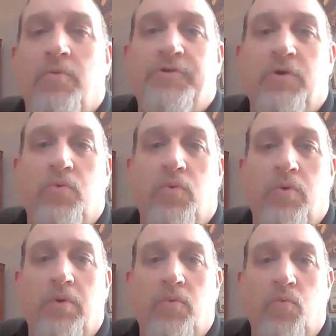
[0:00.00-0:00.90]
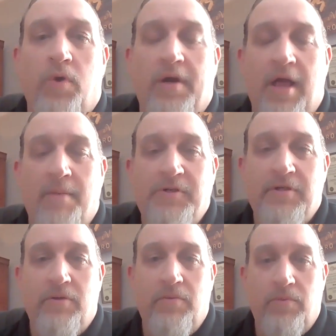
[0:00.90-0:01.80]
So when it comes
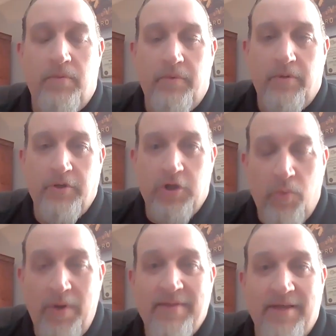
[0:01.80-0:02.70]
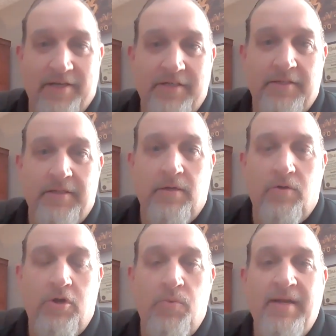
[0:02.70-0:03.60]
to doing this,
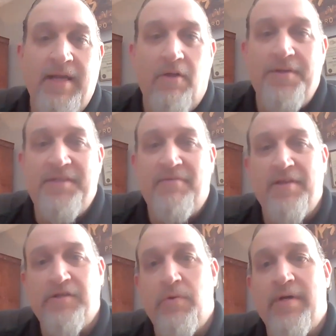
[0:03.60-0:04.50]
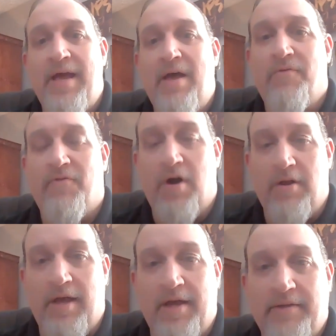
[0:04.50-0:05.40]
and we take all these different things into account for our
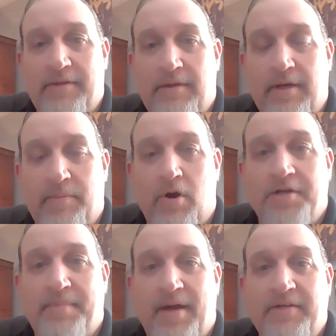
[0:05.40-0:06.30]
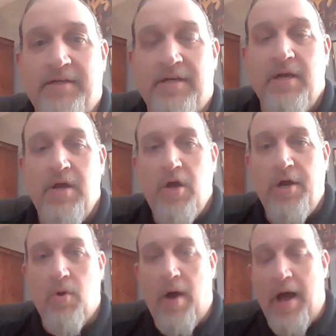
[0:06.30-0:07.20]
clients and prospects,
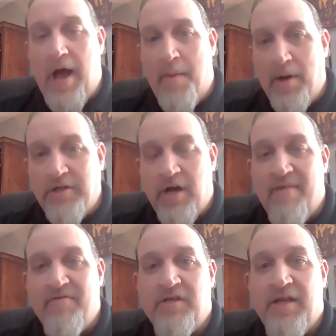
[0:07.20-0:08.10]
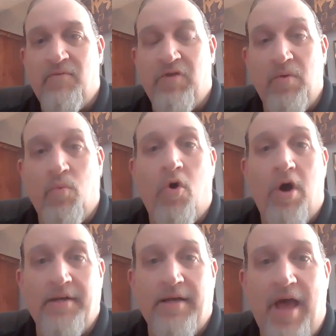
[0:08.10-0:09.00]
how much coverage do they really
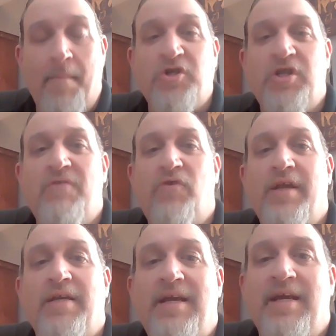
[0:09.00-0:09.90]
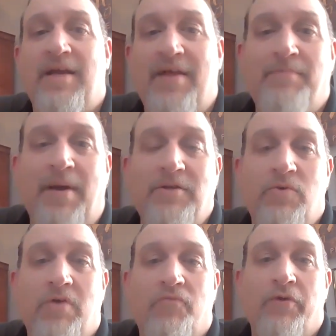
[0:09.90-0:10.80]
want? How much do they really need? And that's by
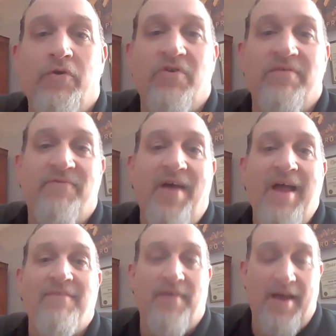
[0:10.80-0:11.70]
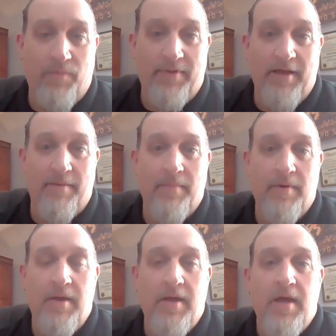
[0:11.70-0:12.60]
doing a real good fact finding with them
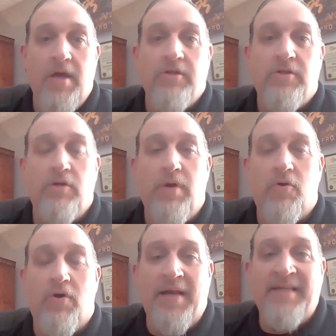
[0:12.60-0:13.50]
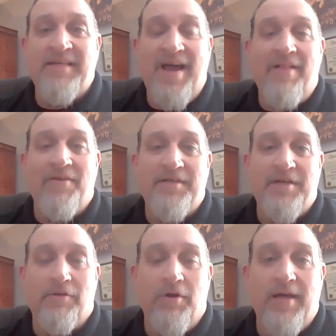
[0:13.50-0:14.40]
or needs analysis
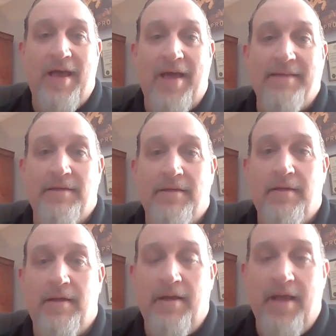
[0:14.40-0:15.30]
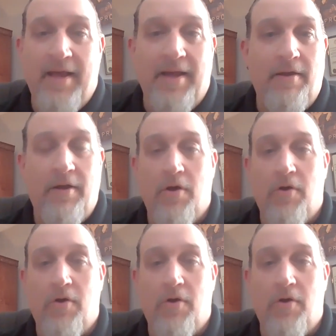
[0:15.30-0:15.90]
to look at, hey,